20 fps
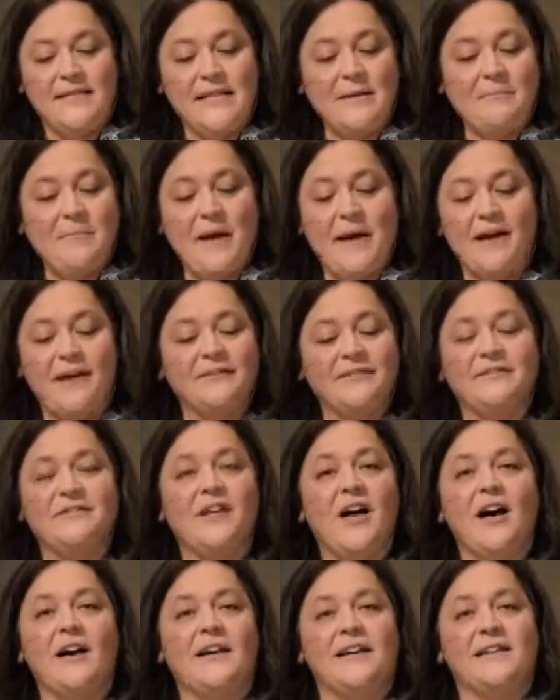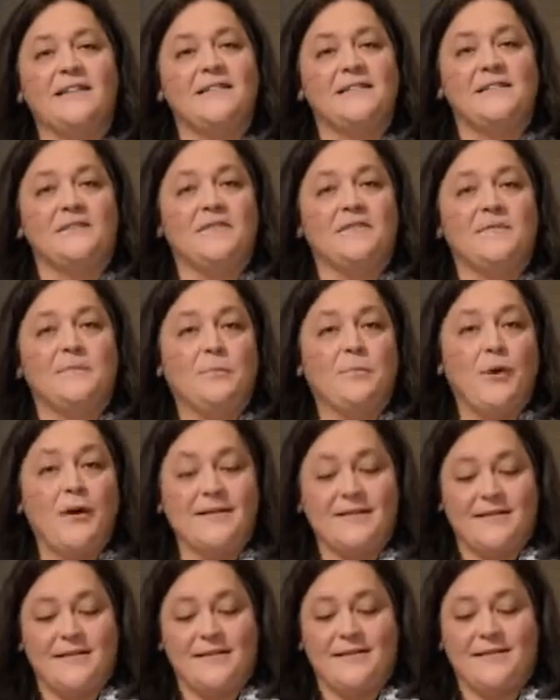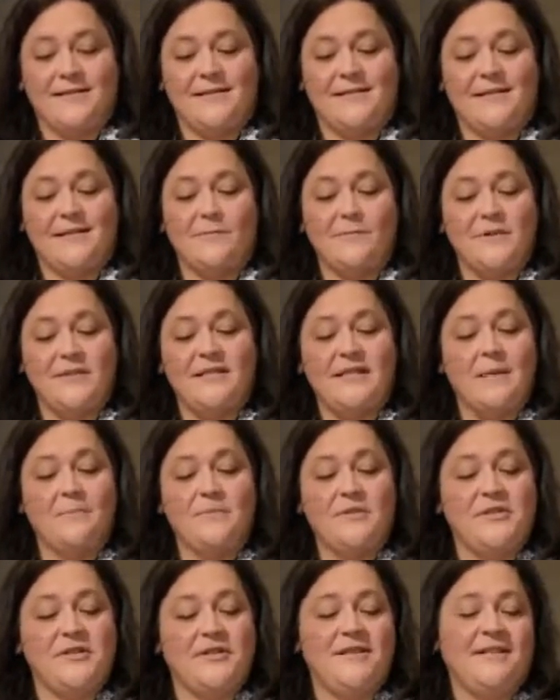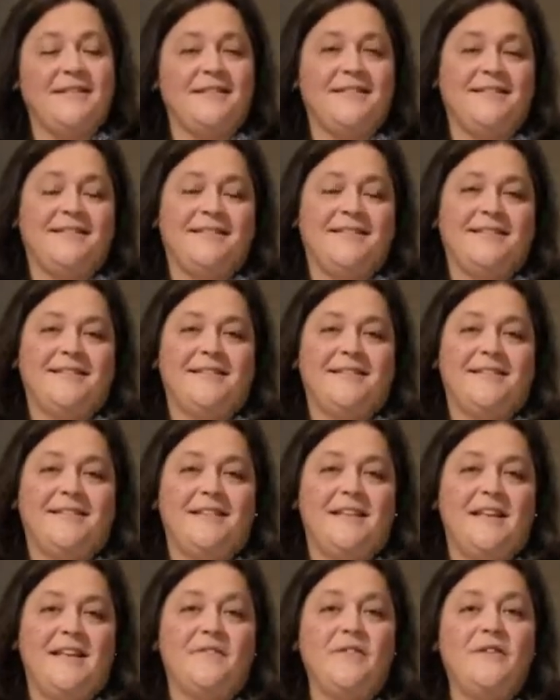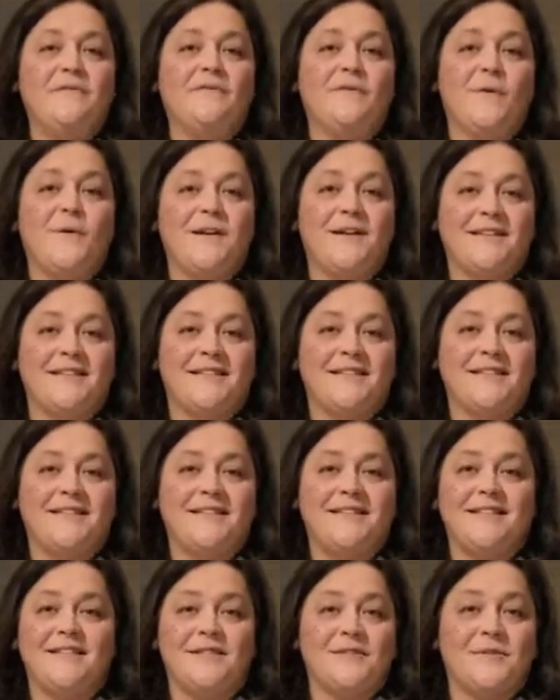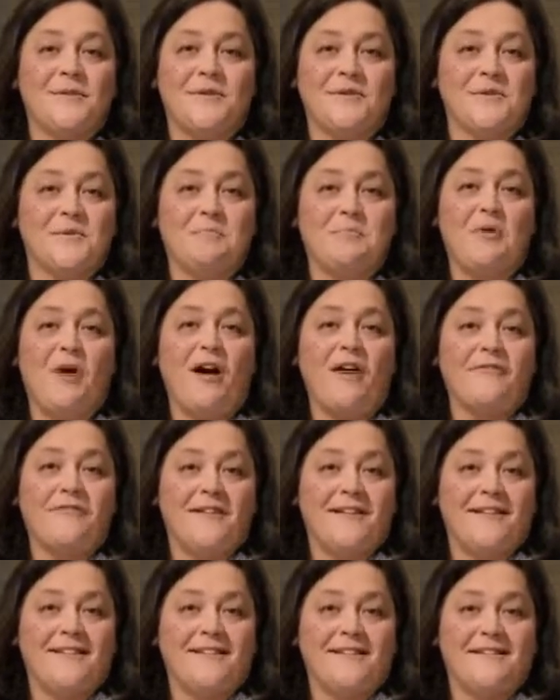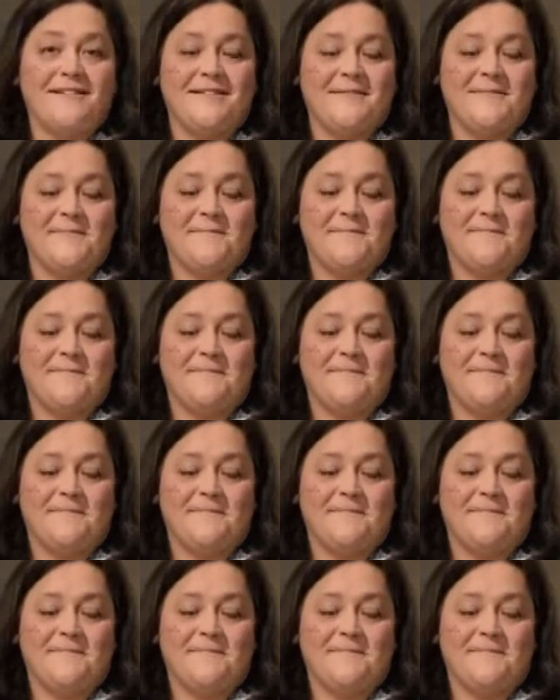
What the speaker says: deep-held longings of presence and redemption, giving voice to Israel's prophets.